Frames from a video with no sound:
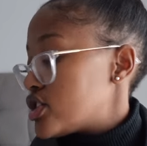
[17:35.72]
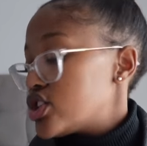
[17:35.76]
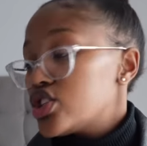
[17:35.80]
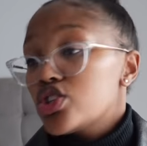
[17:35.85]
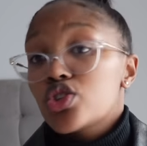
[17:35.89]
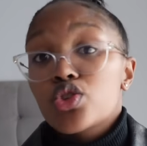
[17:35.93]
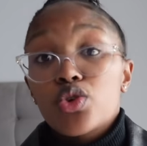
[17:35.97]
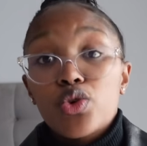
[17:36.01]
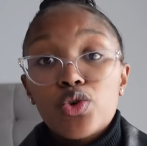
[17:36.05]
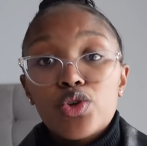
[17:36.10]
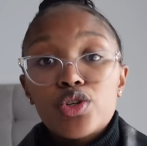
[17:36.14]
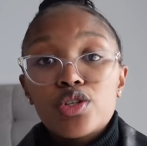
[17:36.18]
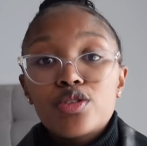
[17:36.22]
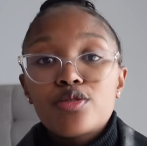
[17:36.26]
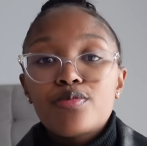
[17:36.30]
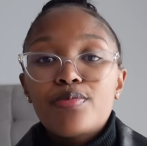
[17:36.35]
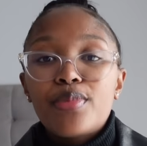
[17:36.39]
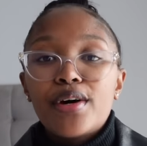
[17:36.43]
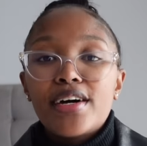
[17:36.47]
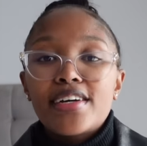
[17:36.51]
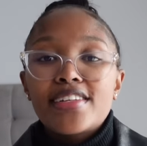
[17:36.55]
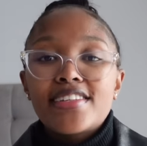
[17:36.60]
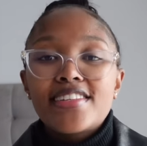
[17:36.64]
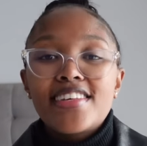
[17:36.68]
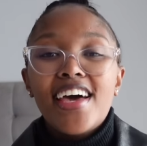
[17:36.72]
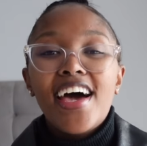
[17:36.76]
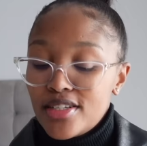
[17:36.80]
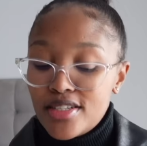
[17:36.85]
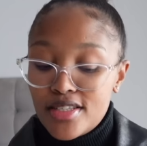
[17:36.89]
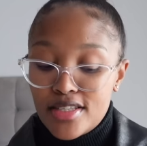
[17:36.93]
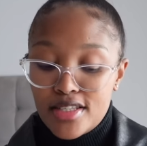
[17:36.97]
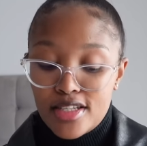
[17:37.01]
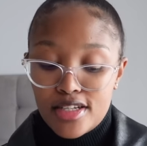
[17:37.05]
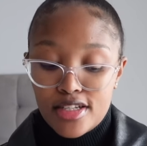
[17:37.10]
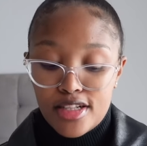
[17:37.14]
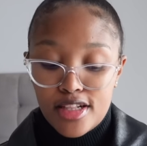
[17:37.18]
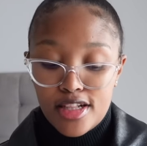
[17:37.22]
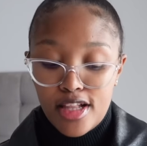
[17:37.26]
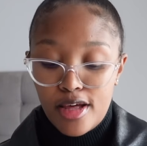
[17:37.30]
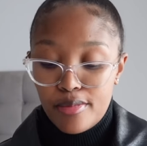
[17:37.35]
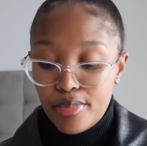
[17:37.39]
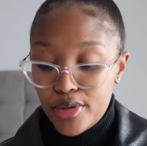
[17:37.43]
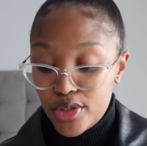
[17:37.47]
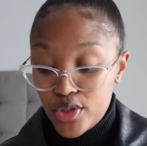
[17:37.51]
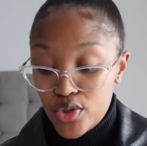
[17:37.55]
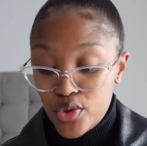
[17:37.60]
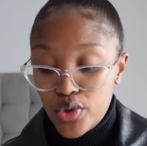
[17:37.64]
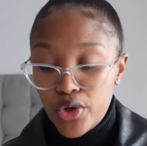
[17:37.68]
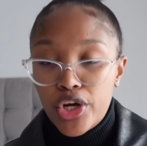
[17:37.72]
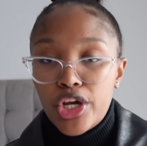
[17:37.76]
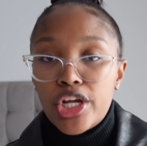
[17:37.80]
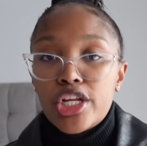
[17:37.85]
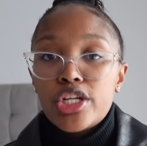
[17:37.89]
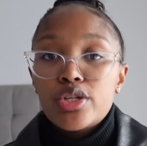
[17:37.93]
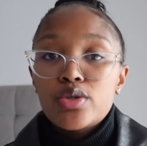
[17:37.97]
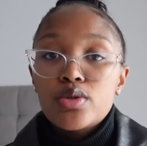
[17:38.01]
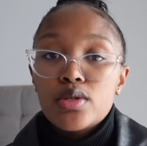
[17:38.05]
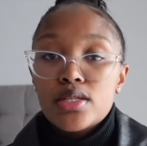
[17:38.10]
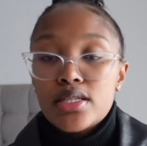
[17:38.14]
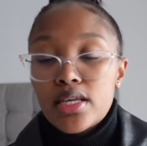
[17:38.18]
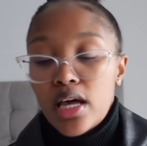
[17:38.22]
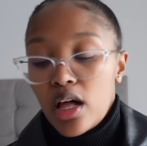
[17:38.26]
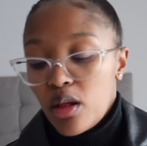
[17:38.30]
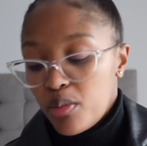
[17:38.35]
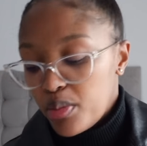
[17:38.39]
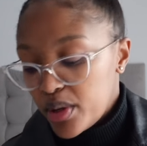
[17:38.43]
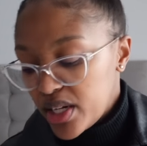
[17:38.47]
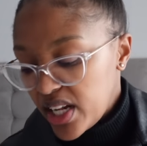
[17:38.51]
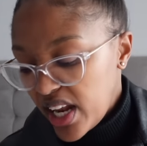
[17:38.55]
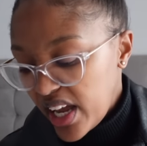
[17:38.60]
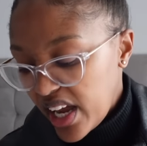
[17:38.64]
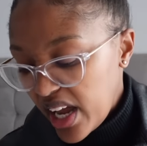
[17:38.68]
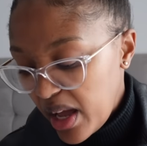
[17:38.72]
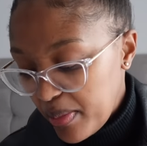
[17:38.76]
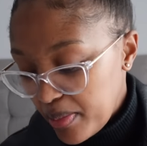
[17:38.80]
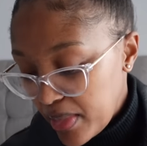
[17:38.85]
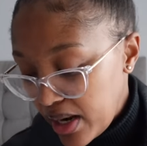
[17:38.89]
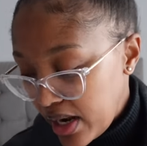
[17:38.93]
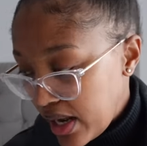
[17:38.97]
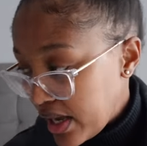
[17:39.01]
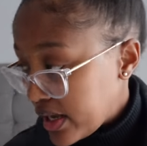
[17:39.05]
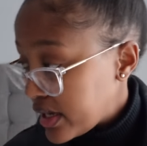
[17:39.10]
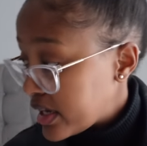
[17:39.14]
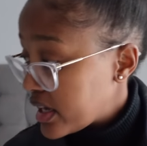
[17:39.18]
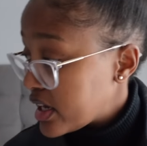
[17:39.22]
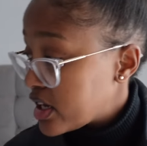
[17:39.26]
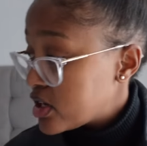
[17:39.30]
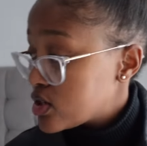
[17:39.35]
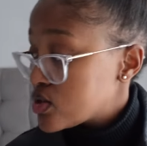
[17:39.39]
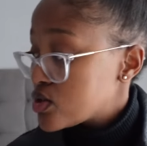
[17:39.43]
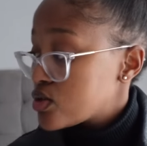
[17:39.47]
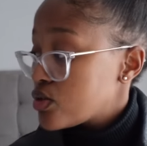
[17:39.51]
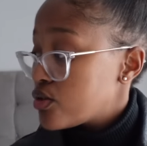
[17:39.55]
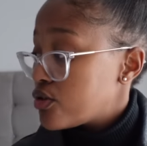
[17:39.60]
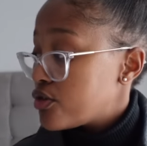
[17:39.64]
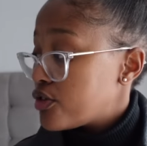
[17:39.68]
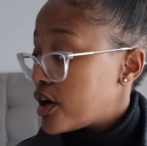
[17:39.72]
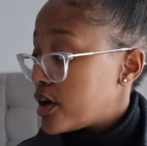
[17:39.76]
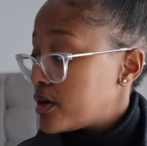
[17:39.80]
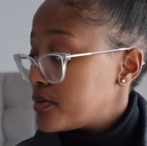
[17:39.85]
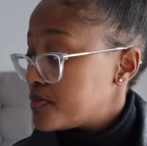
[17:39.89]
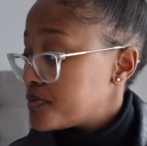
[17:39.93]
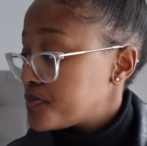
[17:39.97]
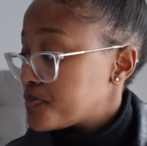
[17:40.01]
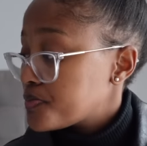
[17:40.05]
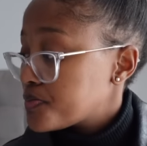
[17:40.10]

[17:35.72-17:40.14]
she's good but it's still a bit too early to tell but like I'm liking her so far